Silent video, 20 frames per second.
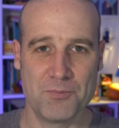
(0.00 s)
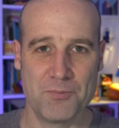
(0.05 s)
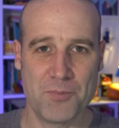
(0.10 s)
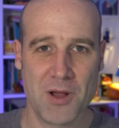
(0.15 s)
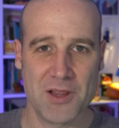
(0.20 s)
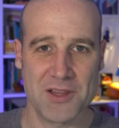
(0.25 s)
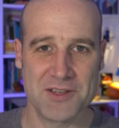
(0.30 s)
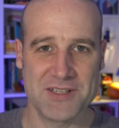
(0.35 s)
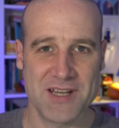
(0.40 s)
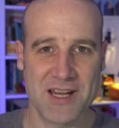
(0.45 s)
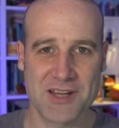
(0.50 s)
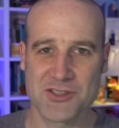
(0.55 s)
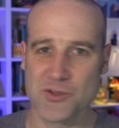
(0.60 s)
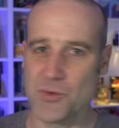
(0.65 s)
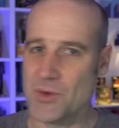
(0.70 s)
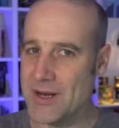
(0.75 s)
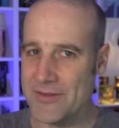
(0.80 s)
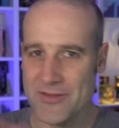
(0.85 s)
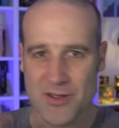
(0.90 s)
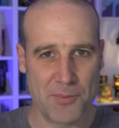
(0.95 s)
politics or
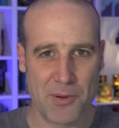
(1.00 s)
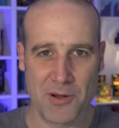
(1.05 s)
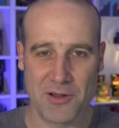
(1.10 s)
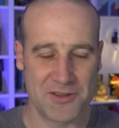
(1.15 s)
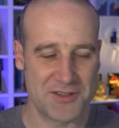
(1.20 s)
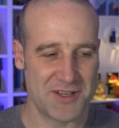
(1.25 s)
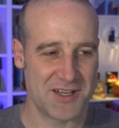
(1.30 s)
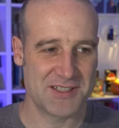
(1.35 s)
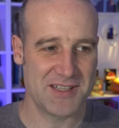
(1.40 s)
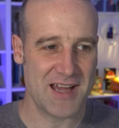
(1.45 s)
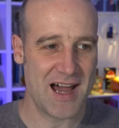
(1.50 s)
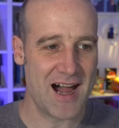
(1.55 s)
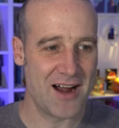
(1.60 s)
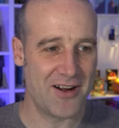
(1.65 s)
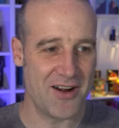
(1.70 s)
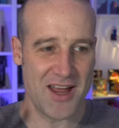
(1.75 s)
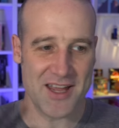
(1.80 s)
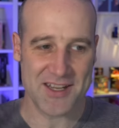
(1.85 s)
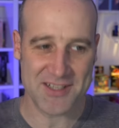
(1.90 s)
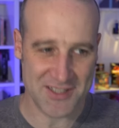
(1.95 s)
whatever your politics
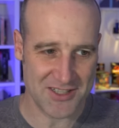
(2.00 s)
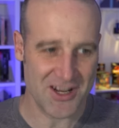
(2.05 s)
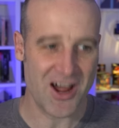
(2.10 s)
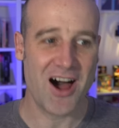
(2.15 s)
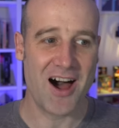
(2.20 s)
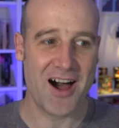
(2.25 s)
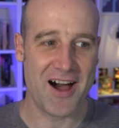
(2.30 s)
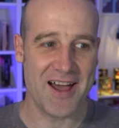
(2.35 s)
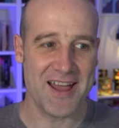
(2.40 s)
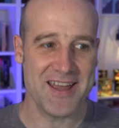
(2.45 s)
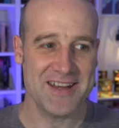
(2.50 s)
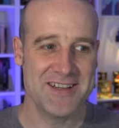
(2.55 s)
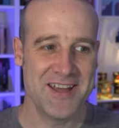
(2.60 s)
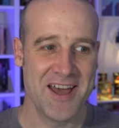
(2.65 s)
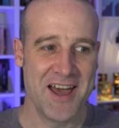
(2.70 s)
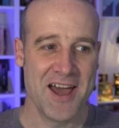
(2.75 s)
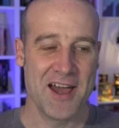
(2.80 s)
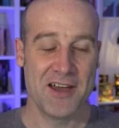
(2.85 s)
are aside,